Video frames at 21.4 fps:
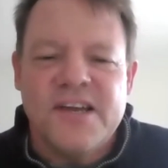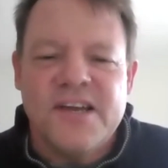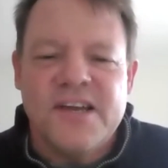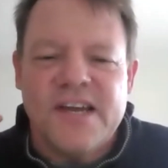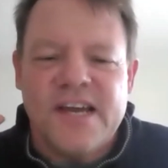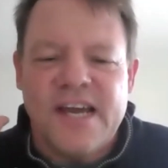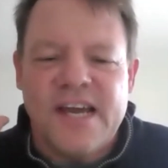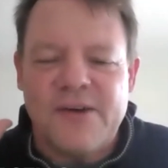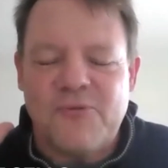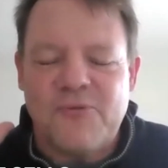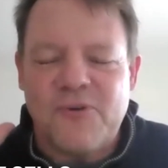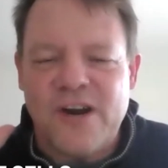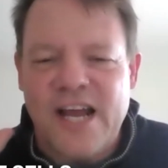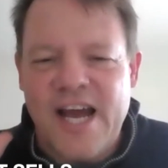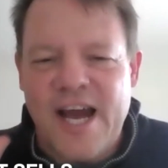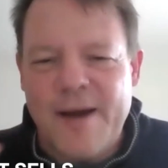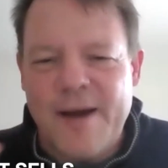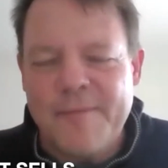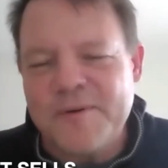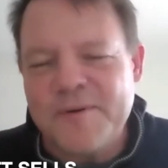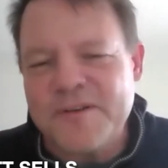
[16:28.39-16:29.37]
And what
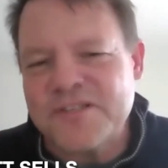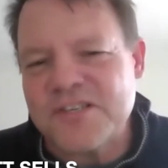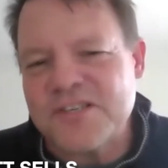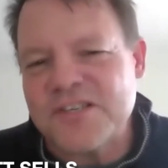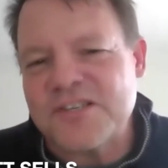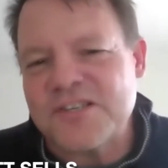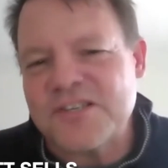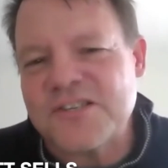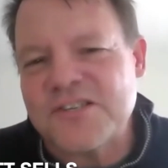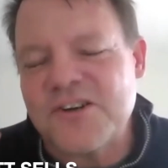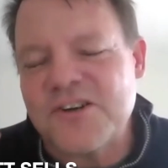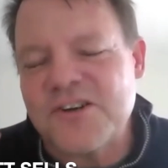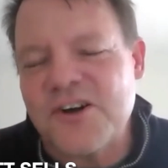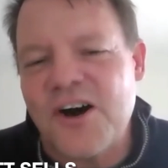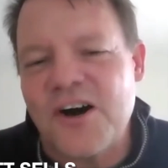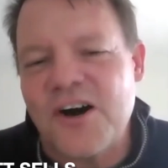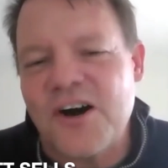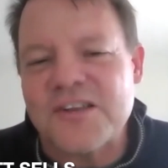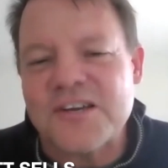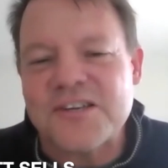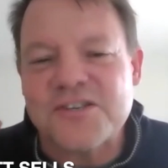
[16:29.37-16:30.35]
happens is it's
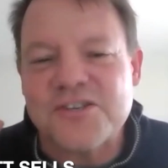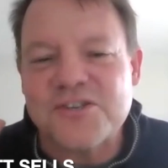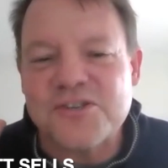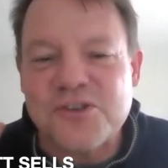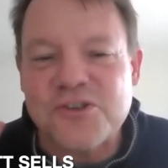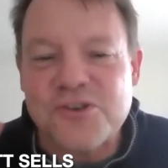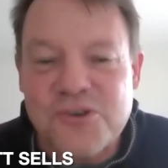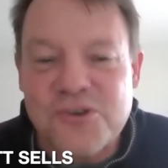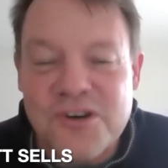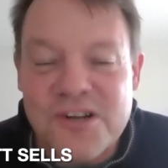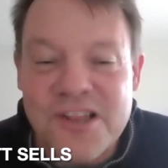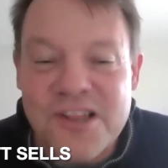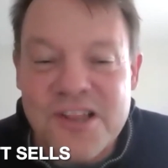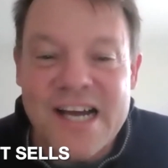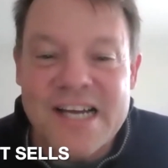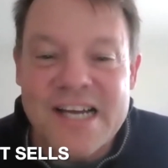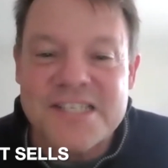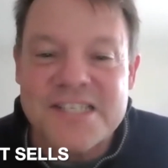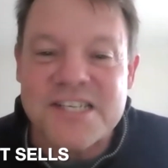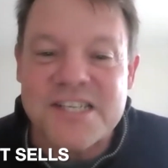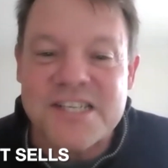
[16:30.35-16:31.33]
called
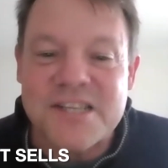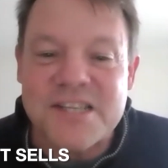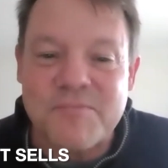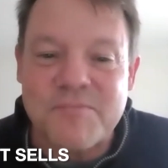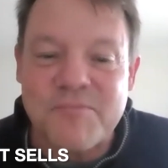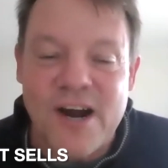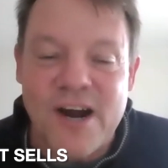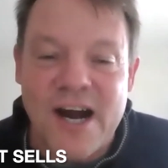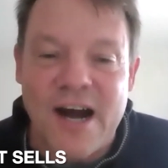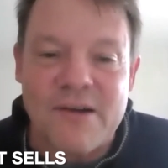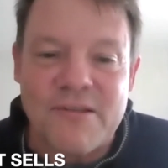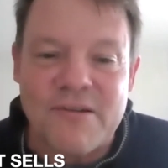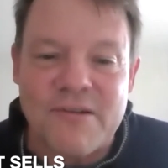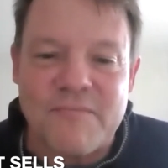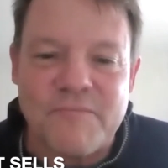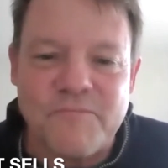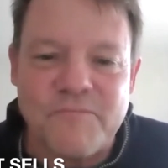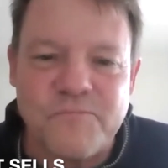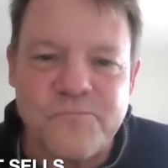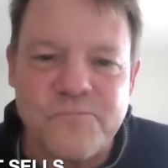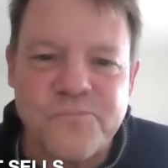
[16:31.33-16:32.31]
externalizing the problem.
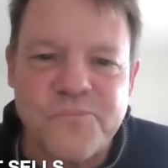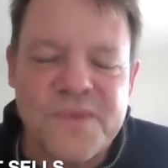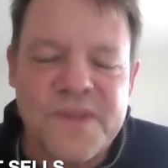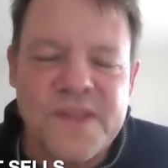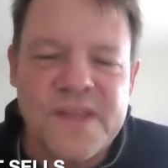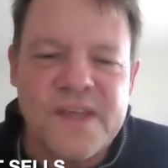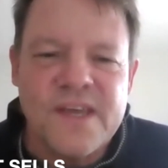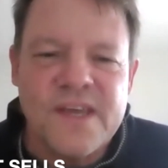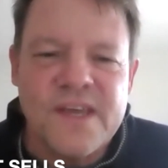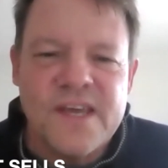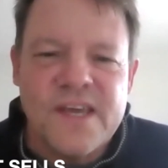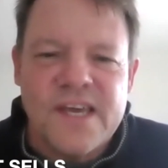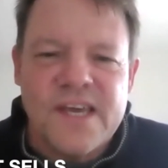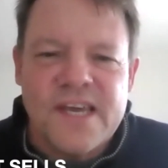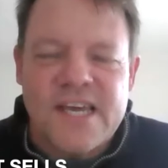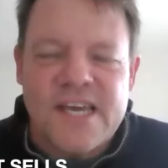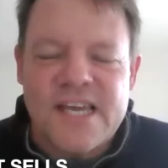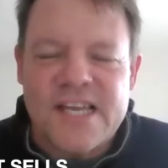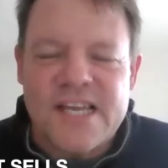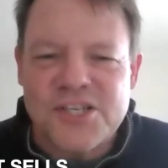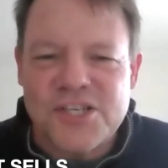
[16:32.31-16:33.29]

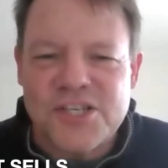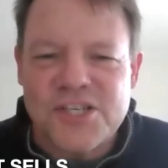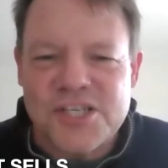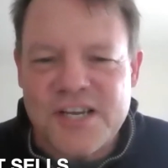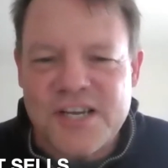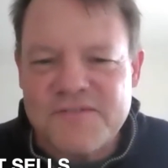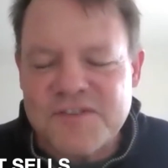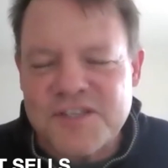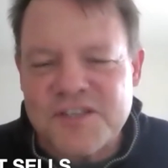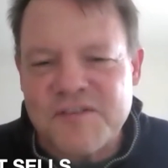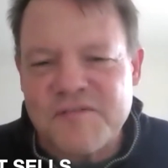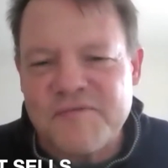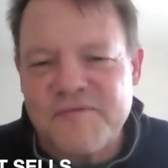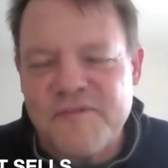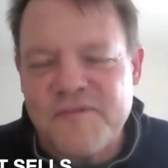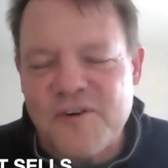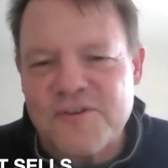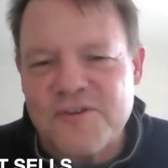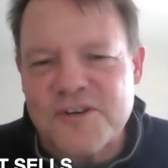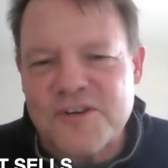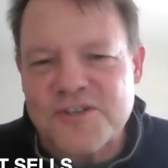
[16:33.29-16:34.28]
It shifts the
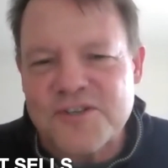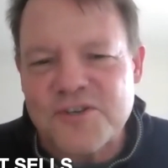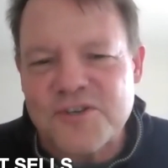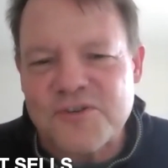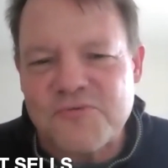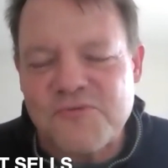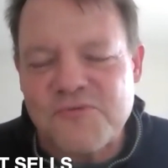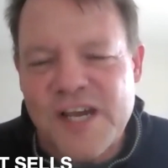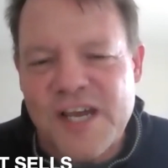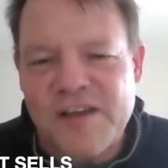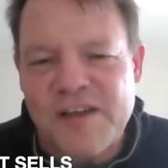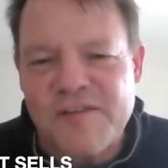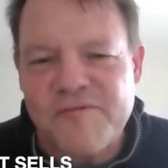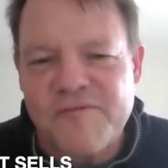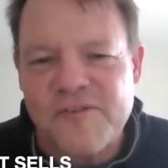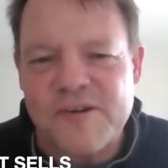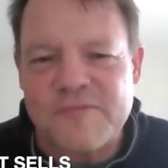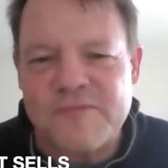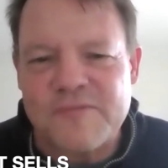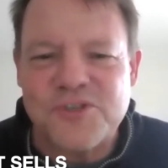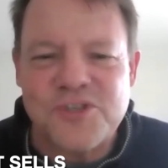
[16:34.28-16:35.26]
focus away
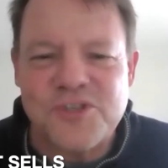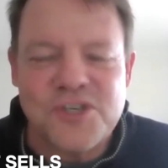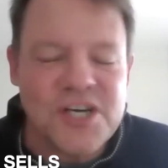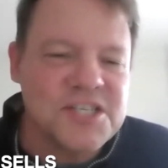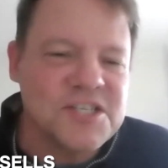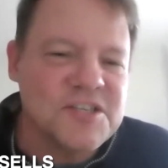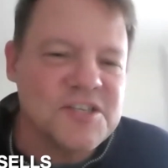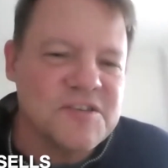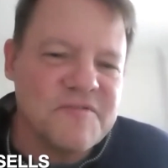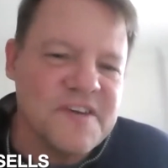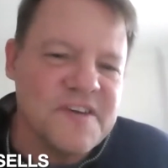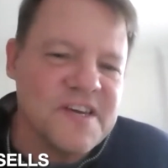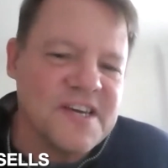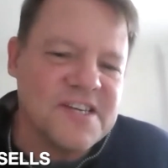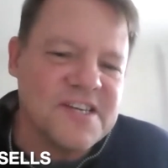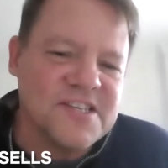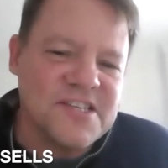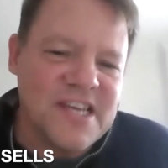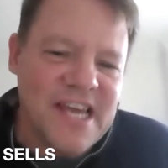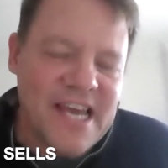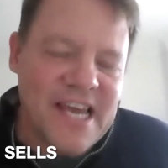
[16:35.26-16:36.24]
from just
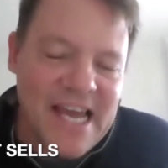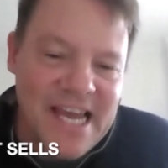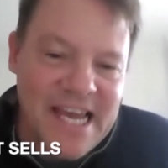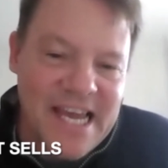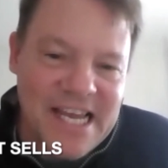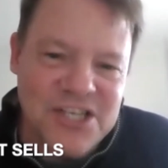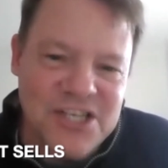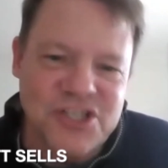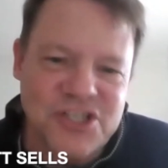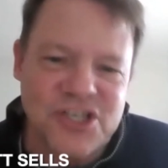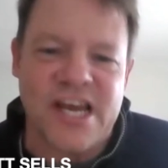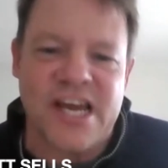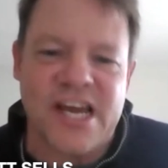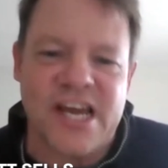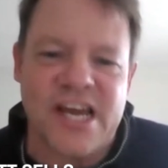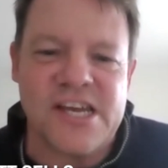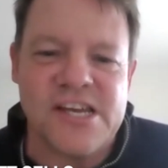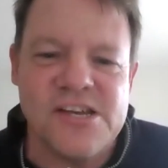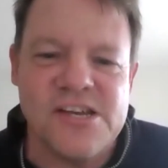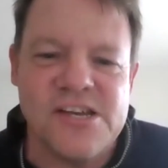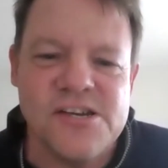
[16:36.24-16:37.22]
fix AJ